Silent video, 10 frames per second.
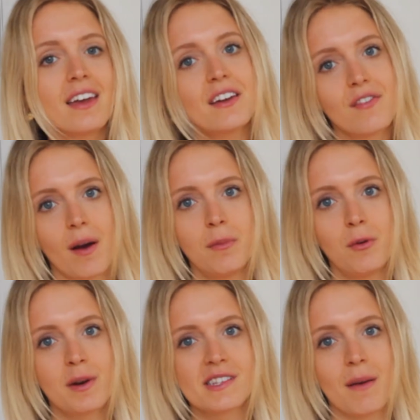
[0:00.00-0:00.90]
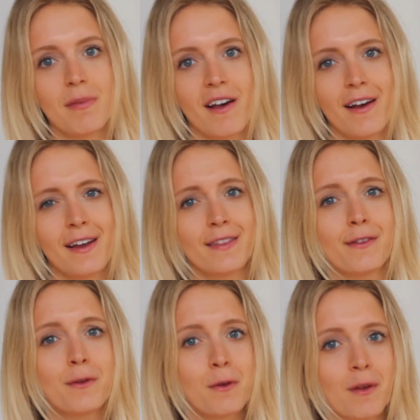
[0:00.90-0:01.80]
and I've come to accept that, and
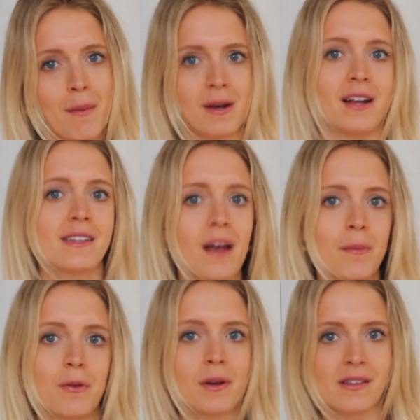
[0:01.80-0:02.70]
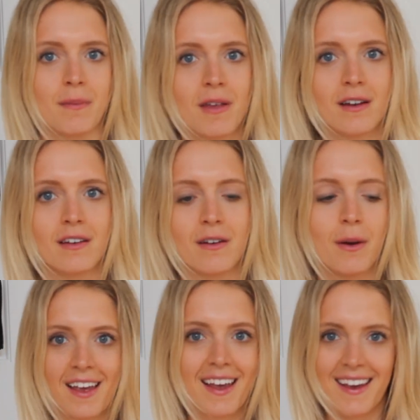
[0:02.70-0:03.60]
Lululemon has come to accept that too.
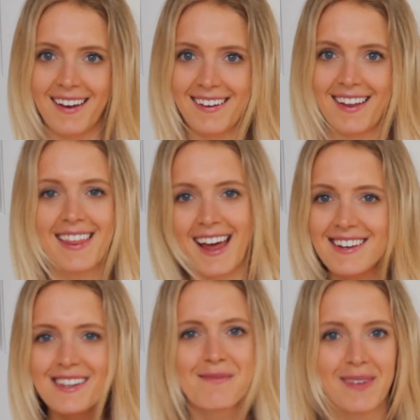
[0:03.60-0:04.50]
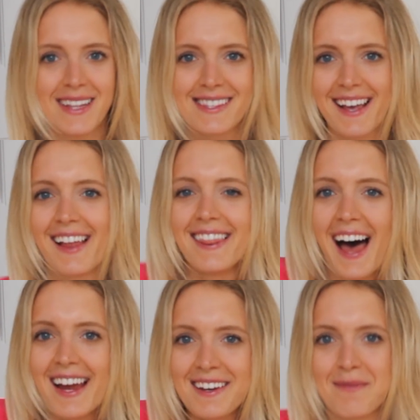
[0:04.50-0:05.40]
And that just means a lot